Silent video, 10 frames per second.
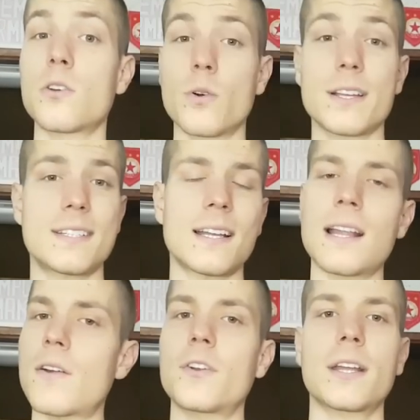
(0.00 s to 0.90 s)
cookies and
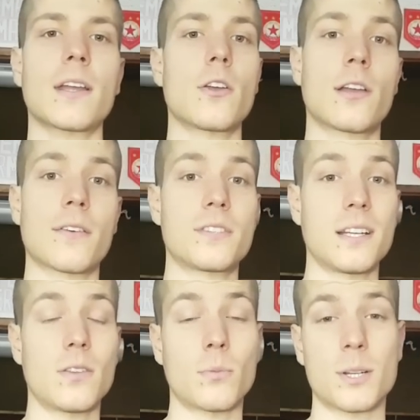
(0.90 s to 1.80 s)
everything you have
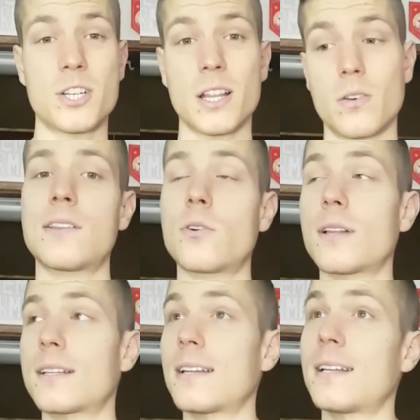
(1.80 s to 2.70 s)
seen on my channel. I know
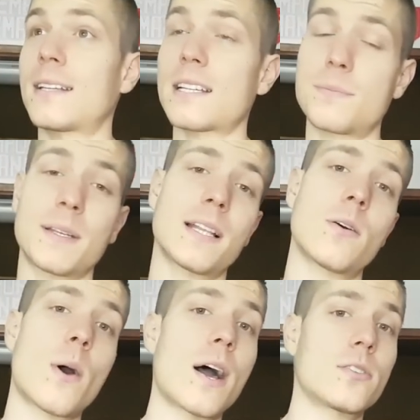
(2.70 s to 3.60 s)
that it has been
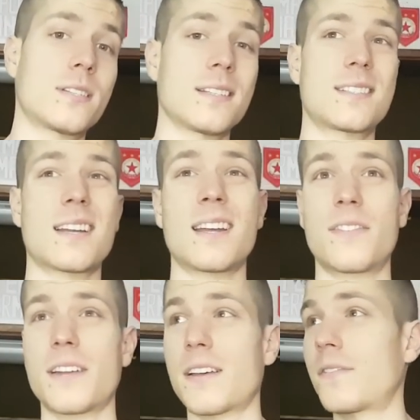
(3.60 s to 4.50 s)
a while since
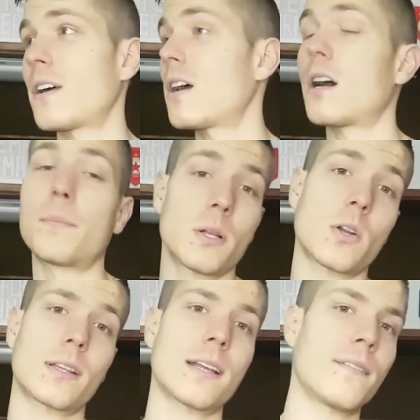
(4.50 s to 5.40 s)
I've kept
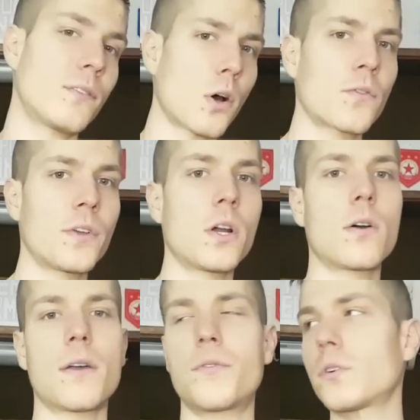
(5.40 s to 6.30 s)
uploaded a vlog video,
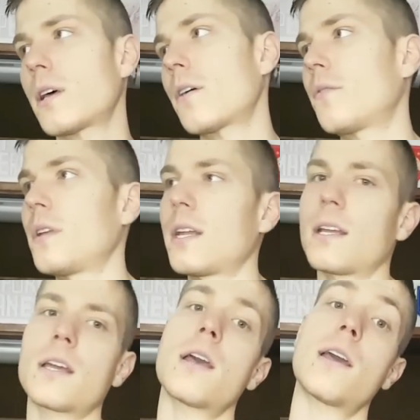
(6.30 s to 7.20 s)
a food feeding,